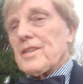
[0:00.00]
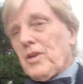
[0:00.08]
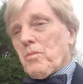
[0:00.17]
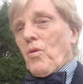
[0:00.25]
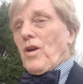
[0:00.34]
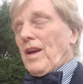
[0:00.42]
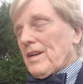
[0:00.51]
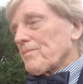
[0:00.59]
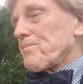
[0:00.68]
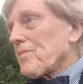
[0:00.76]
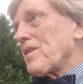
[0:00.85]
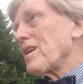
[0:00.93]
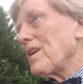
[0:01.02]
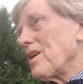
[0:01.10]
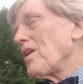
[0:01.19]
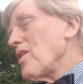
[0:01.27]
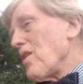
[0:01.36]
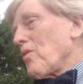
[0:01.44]
Good morning.
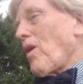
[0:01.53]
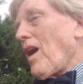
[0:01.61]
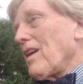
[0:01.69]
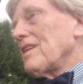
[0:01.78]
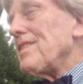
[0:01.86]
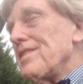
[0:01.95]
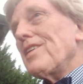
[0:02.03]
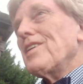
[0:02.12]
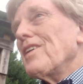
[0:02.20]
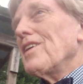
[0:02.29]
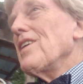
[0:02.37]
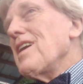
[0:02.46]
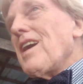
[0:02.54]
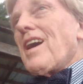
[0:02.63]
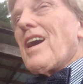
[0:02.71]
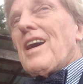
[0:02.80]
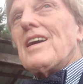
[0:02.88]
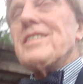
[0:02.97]
Well,
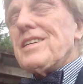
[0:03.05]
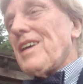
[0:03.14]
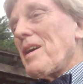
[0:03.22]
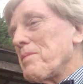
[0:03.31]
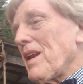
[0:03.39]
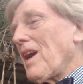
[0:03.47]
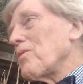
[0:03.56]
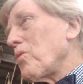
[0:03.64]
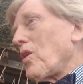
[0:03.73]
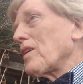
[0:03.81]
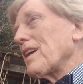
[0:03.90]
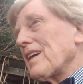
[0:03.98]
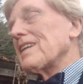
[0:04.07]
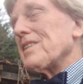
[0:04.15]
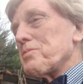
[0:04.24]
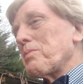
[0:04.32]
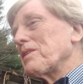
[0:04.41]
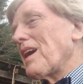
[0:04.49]
uh, I've been out walking and
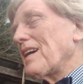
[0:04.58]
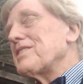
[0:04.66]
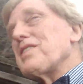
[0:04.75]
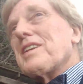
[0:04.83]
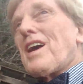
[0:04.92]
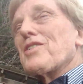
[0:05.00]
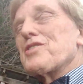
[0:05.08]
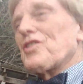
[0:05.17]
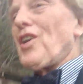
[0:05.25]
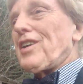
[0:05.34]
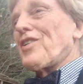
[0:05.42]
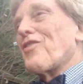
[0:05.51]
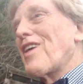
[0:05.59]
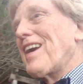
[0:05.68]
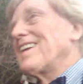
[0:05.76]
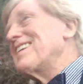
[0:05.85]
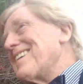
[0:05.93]
it's been nice, and now it's starting to rain.